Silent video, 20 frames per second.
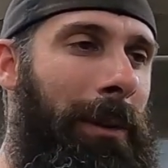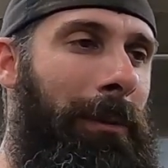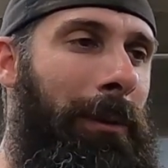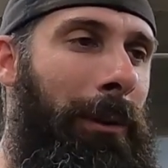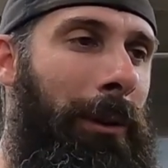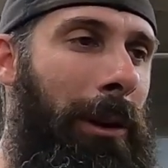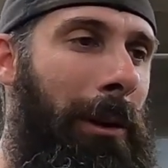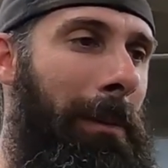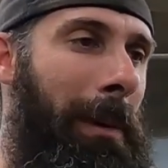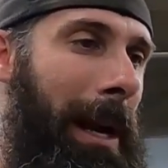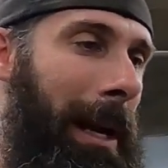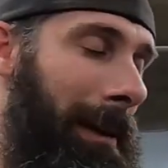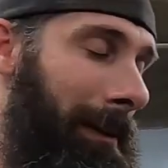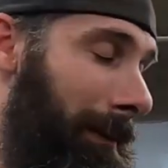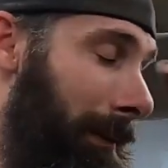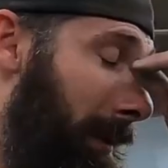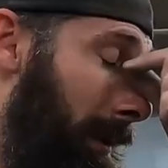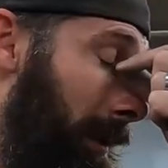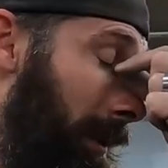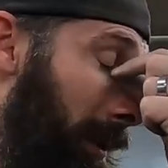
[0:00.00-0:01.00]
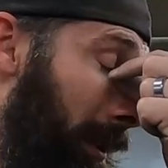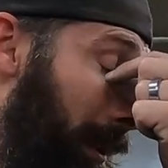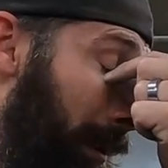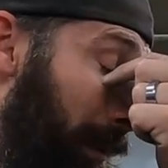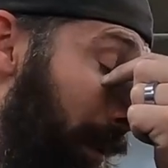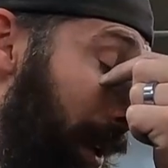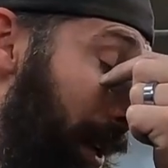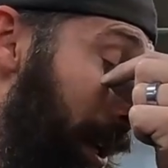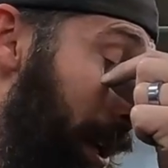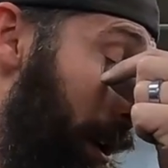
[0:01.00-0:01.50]
If you go back the
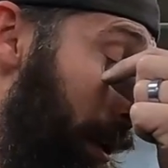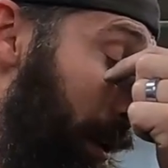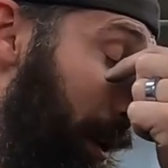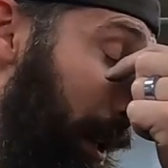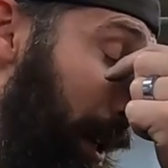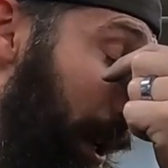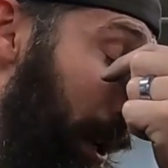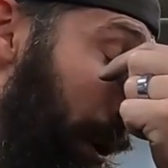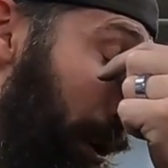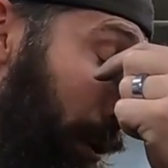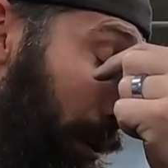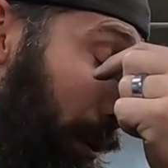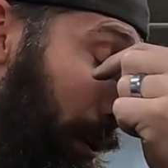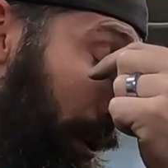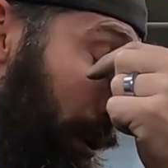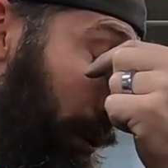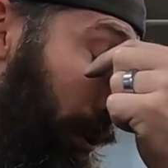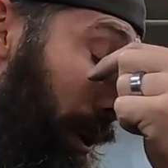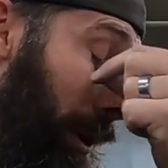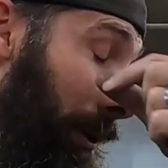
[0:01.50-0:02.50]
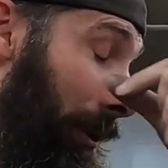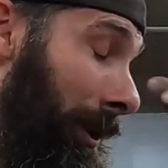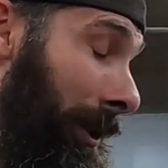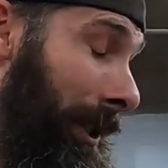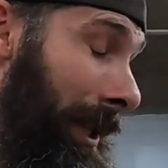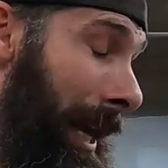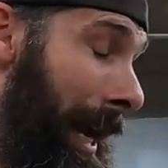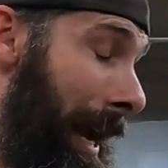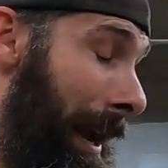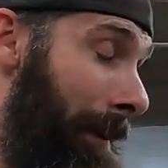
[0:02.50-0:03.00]
video, and you'll notice
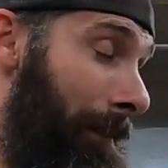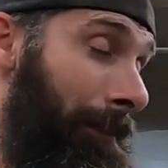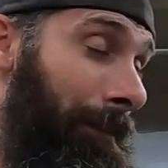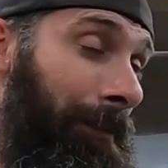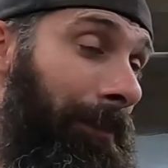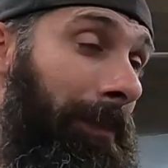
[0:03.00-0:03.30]
that,